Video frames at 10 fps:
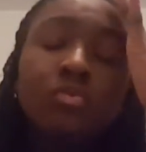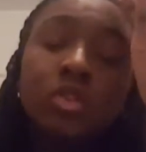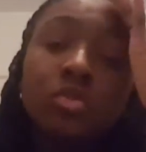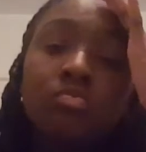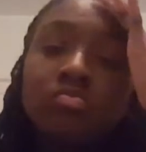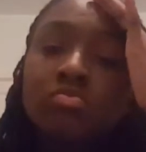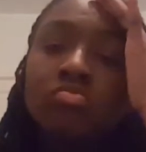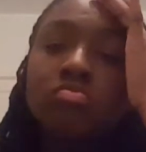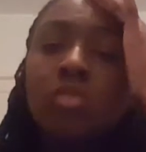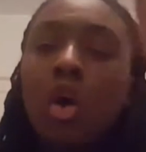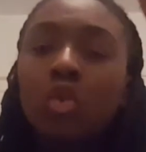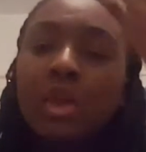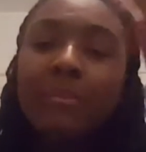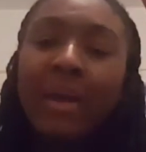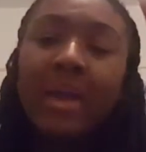just
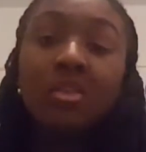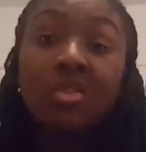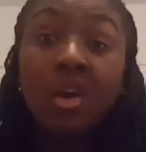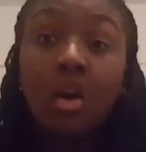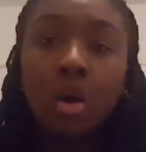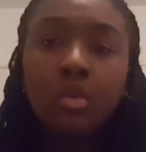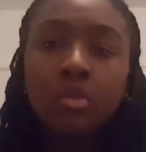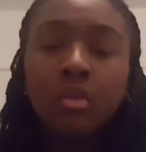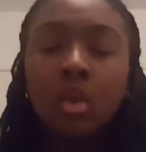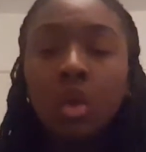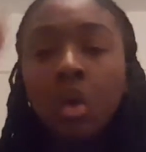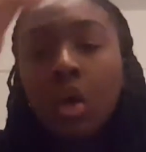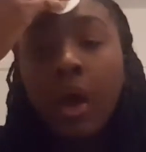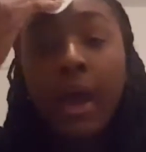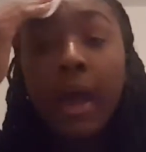holding my head because it hurts.
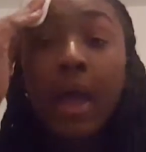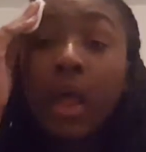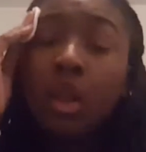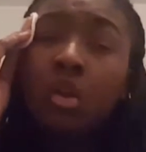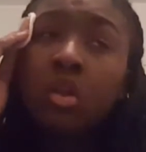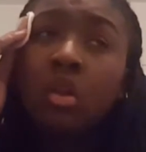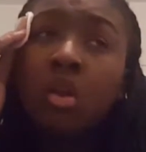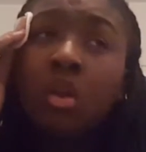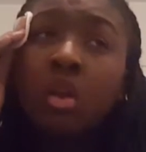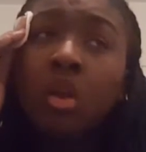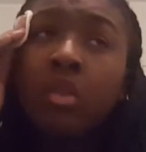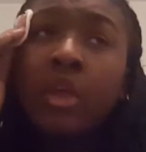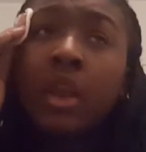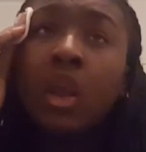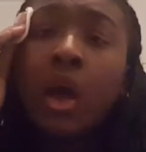And
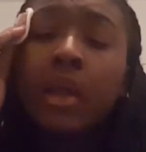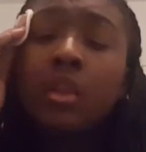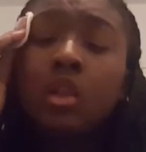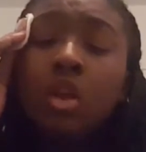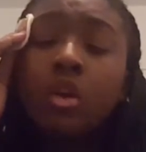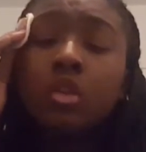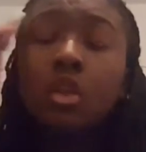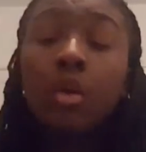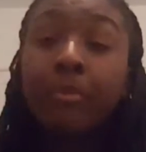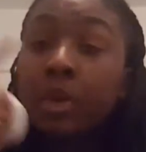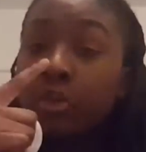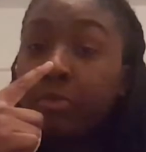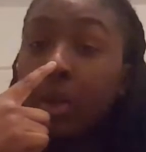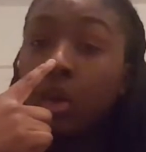then I look to the bridge of my